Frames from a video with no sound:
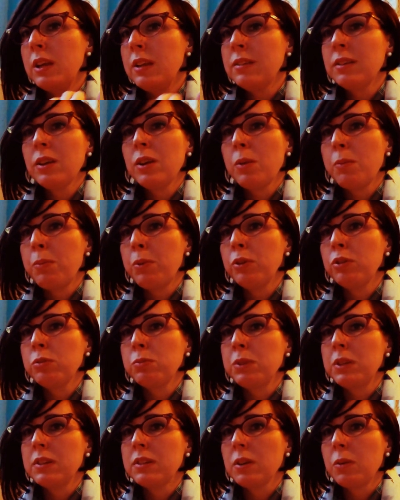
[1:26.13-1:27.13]
going to push
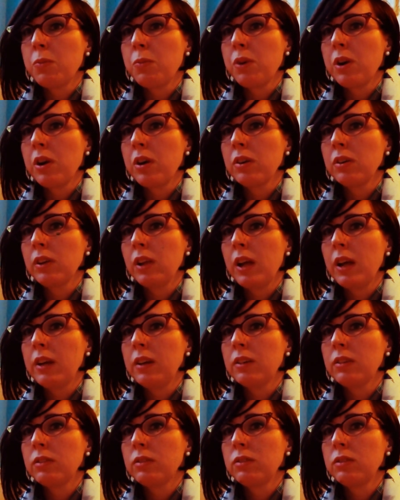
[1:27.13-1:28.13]
me somewhere,
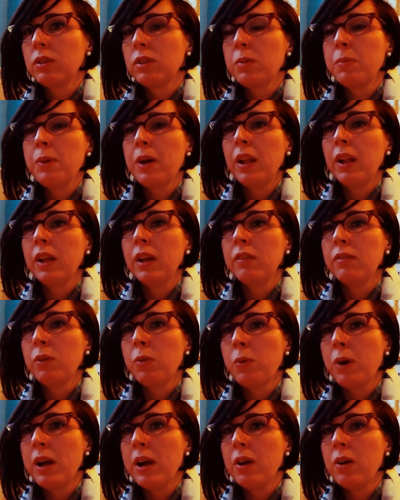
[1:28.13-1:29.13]
like to the belly of a
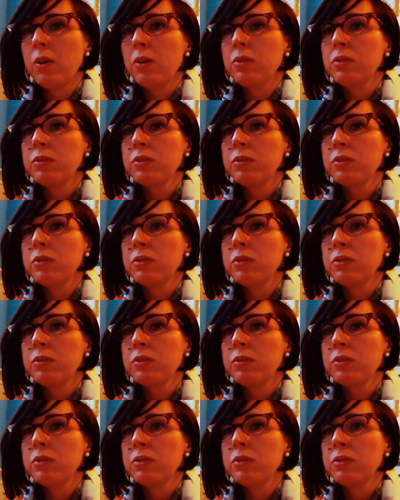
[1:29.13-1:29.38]
whale,